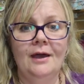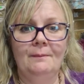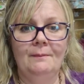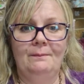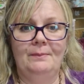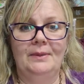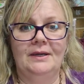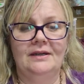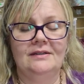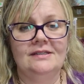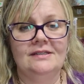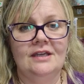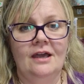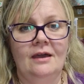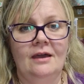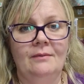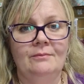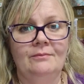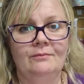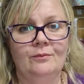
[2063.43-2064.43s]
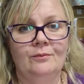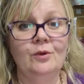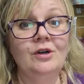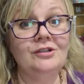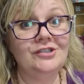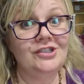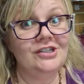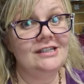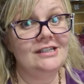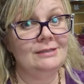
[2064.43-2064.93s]
But
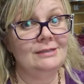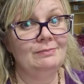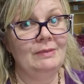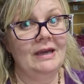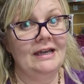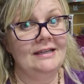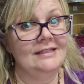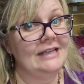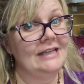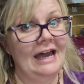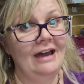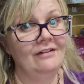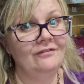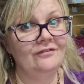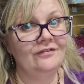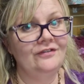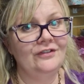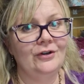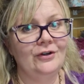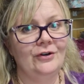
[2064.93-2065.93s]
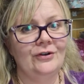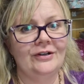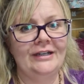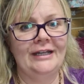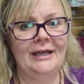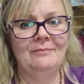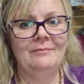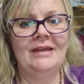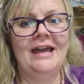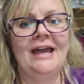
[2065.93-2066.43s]
watch his space. I haven't forgotten him.